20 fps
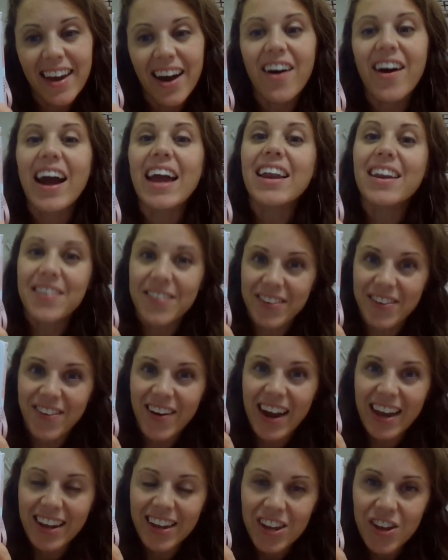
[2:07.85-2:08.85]
All right,
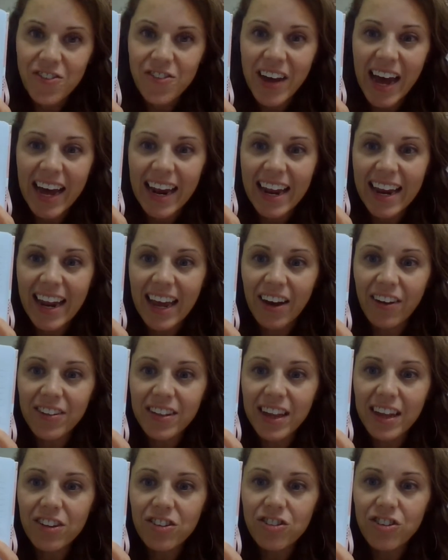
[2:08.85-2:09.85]
great. You've got it now.
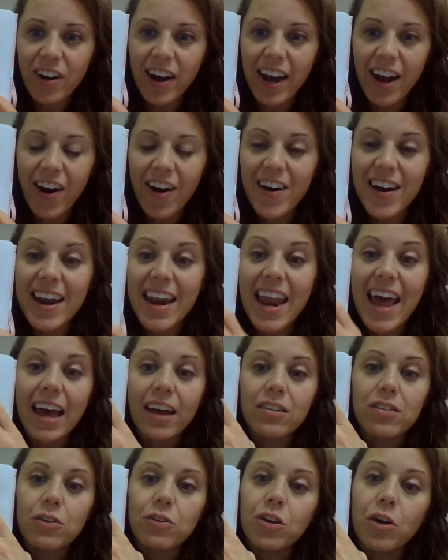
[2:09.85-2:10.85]
Let's try our
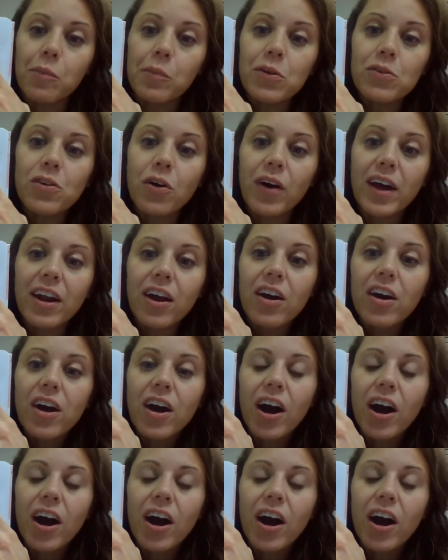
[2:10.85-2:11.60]
next, oh, you almost saw it.